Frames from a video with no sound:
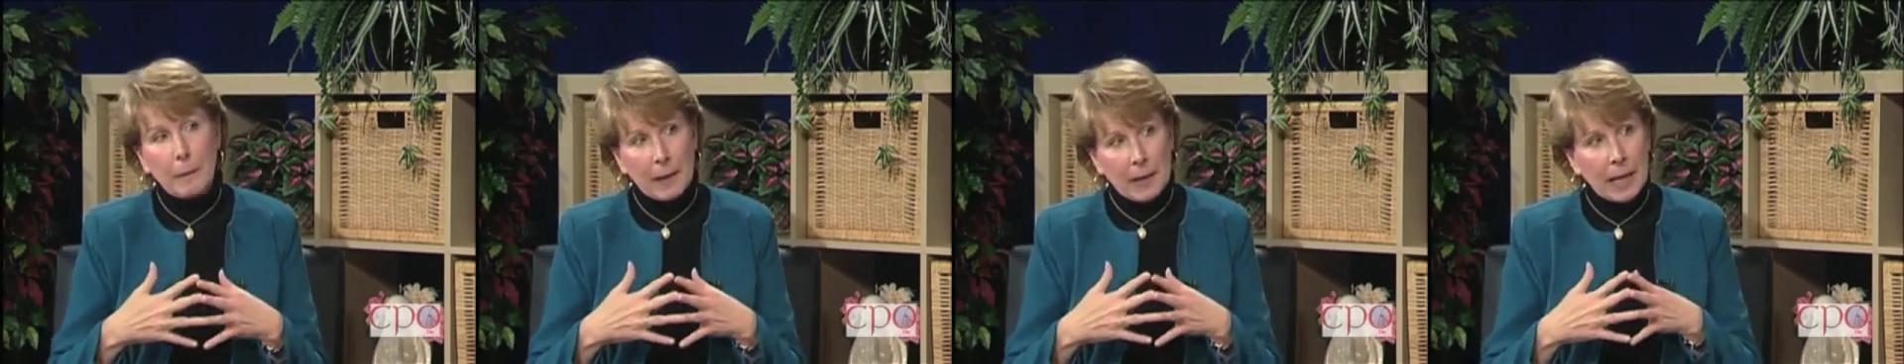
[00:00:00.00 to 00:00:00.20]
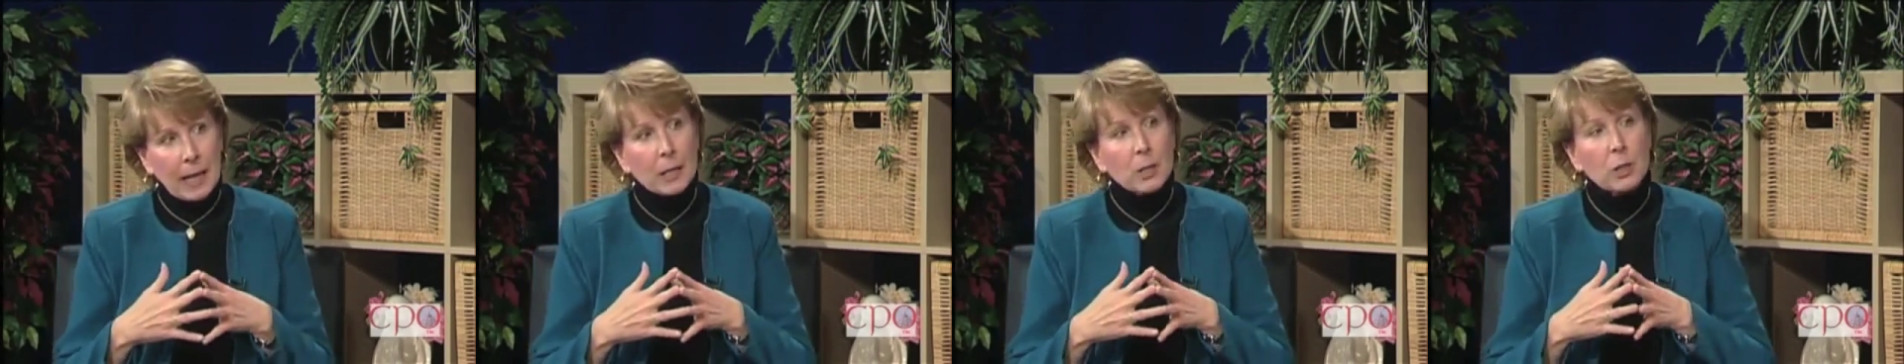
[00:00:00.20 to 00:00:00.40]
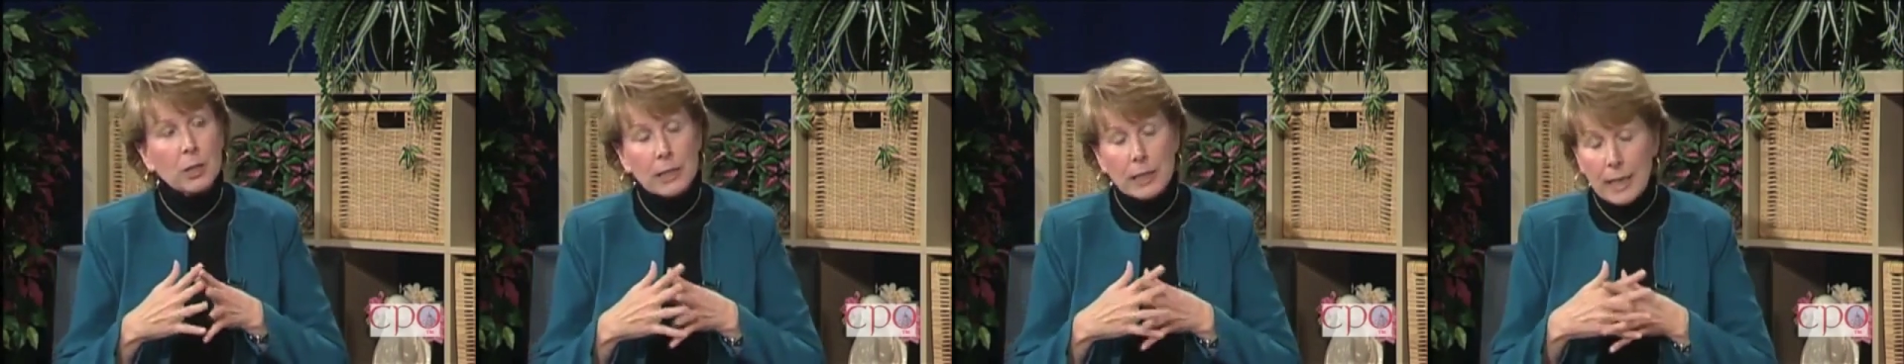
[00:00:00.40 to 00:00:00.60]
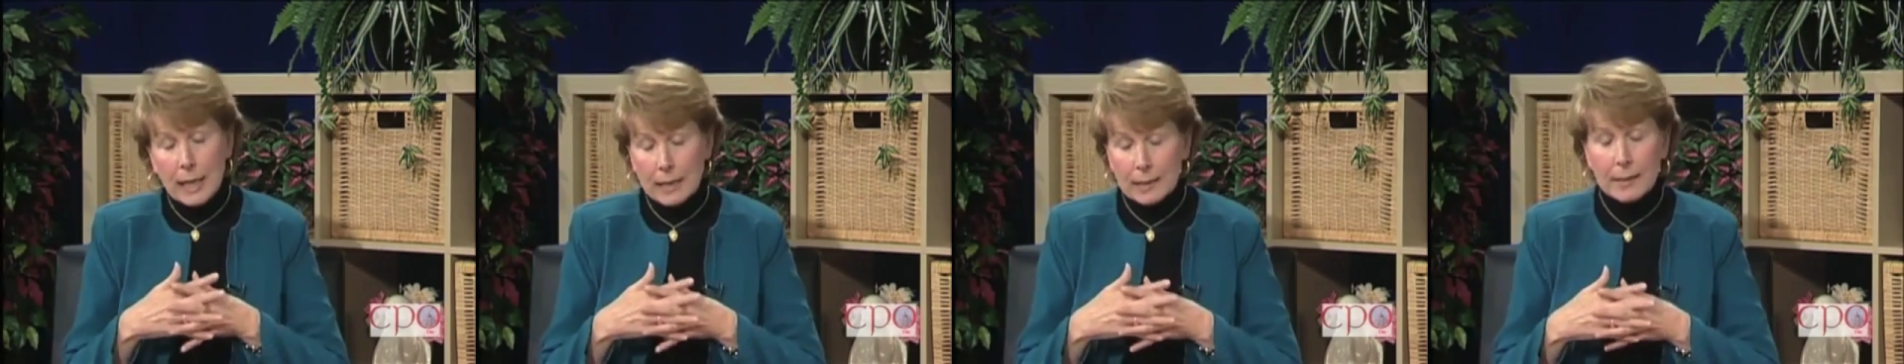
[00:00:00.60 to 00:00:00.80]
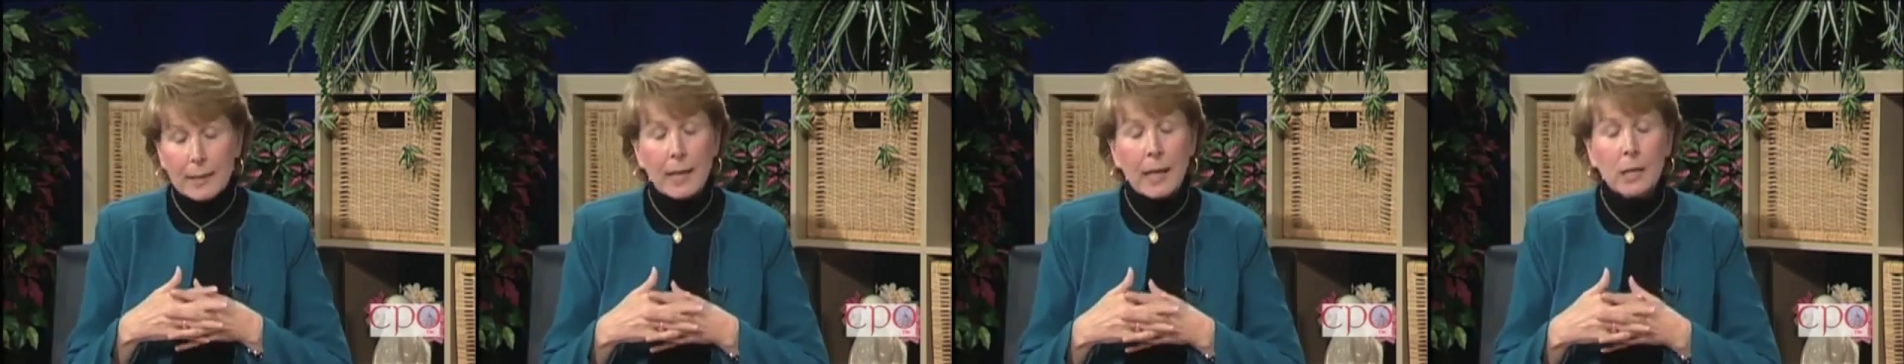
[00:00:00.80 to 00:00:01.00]
And actually,
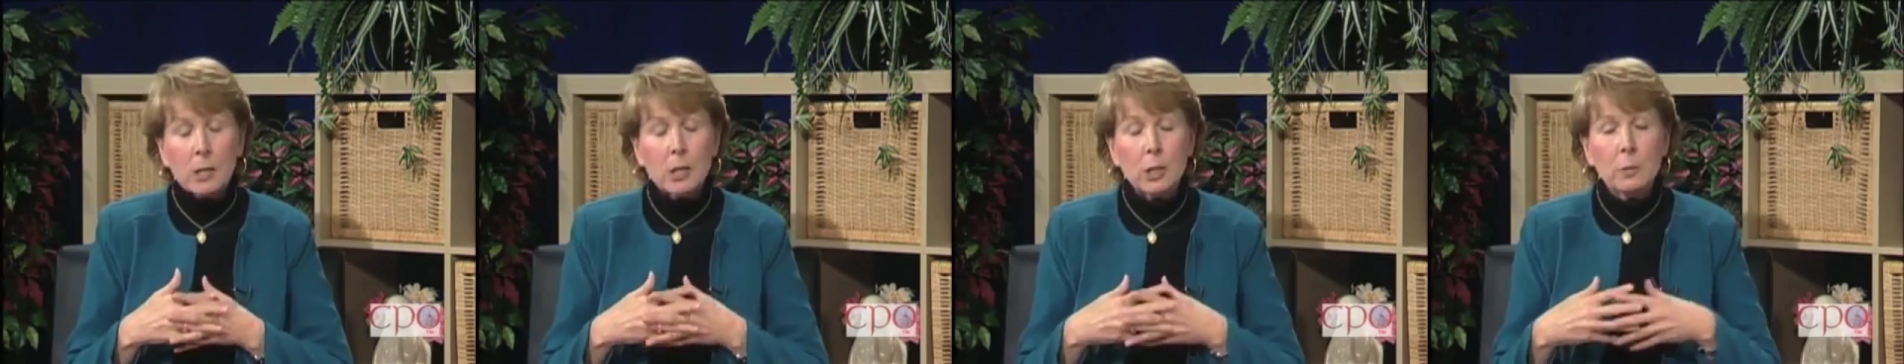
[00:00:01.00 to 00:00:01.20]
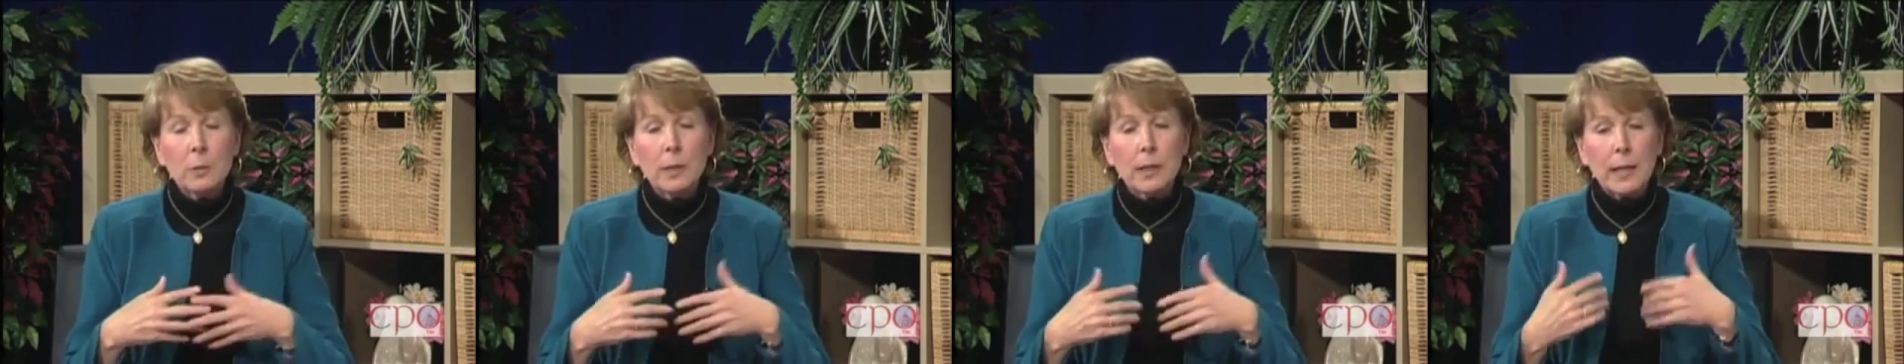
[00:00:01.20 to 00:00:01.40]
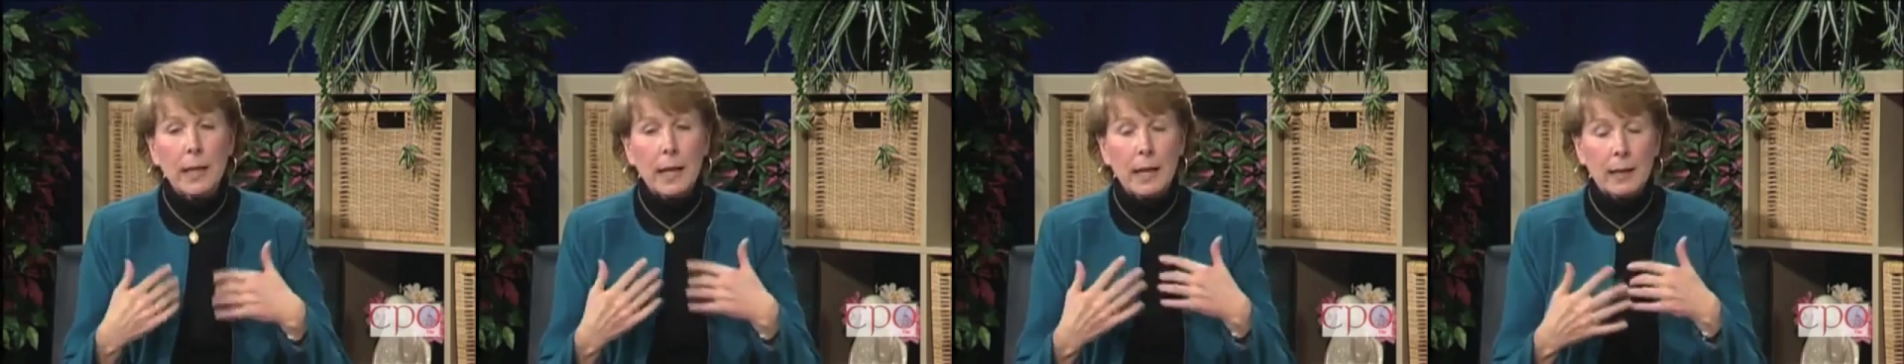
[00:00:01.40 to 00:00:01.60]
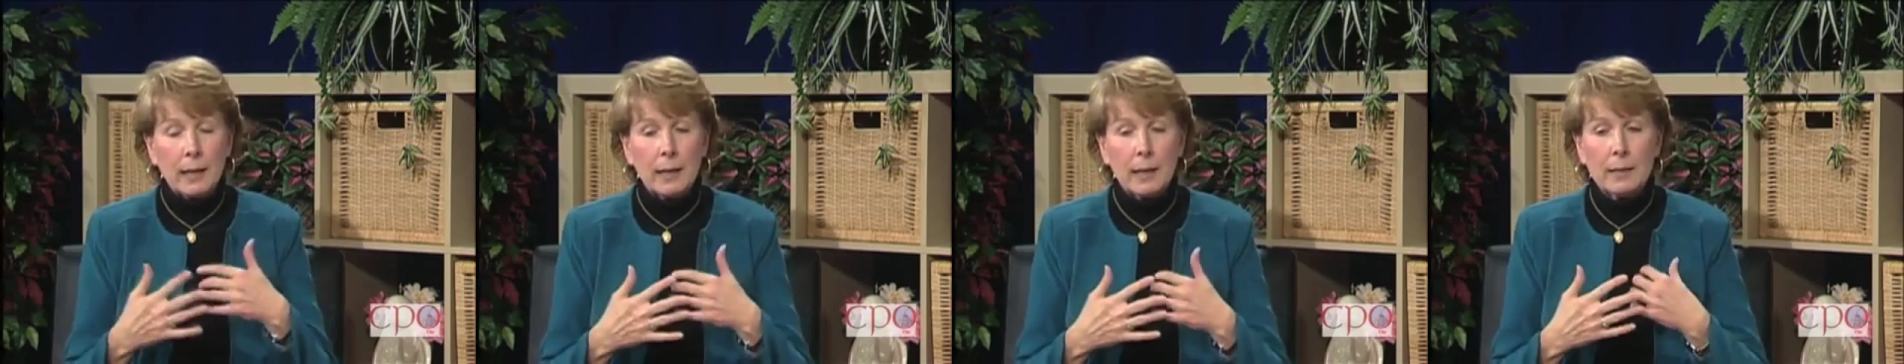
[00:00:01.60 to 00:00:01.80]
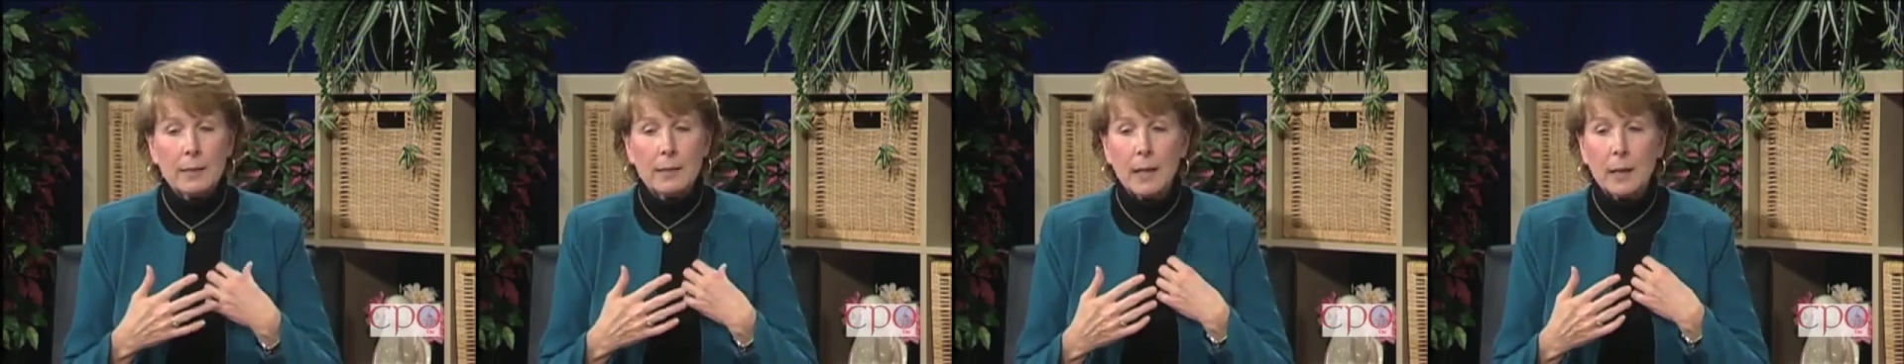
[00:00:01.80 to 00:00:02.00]
yes. And actually, when the candidates